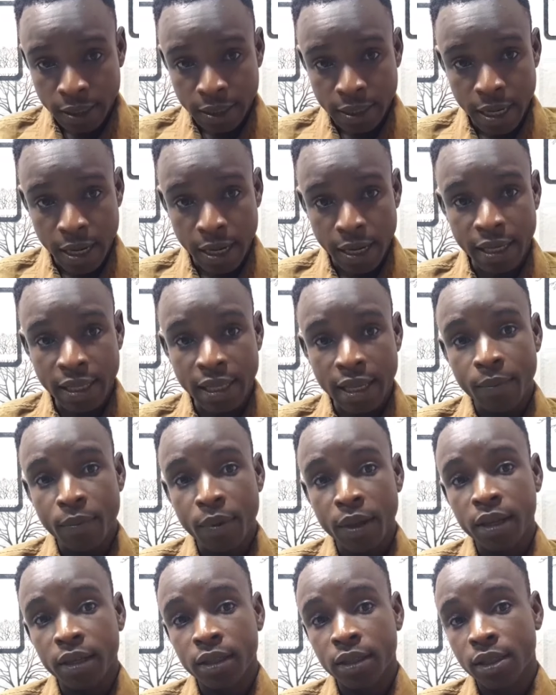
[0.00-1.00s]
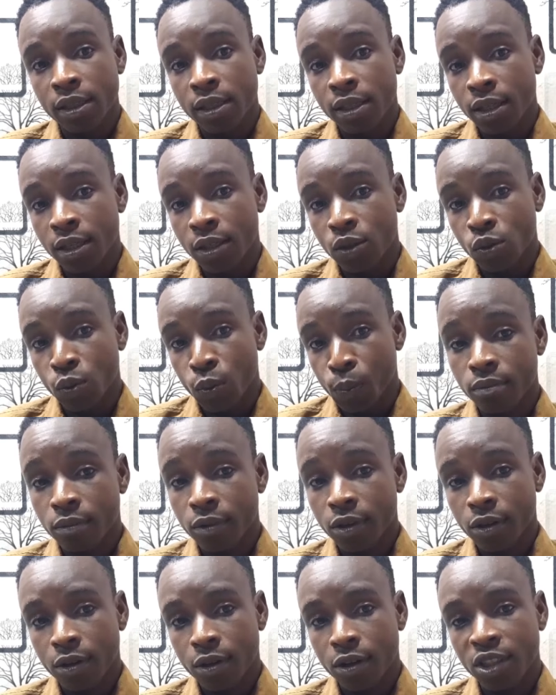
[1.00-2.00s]
their inability to
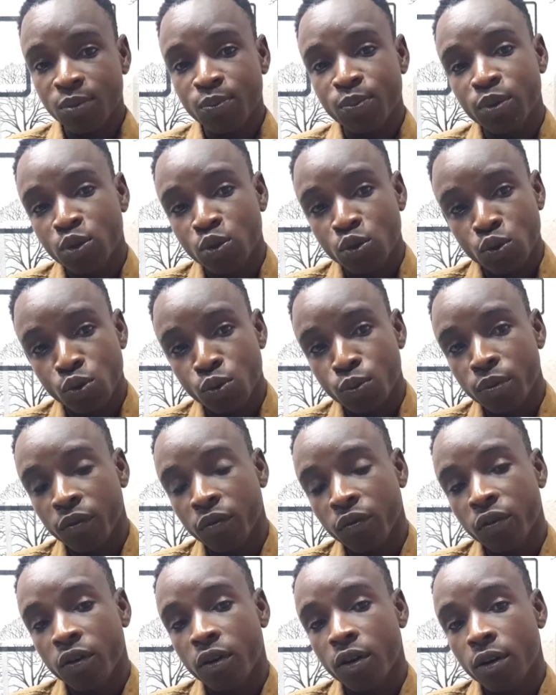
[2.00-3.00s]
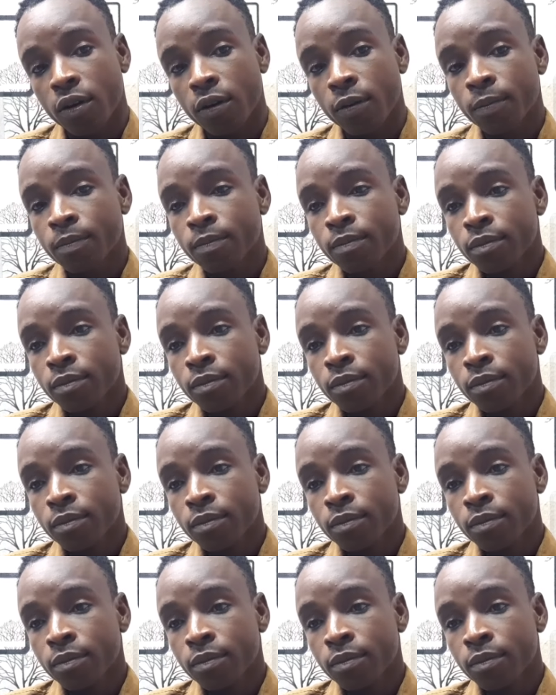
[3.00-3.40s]
build hospital before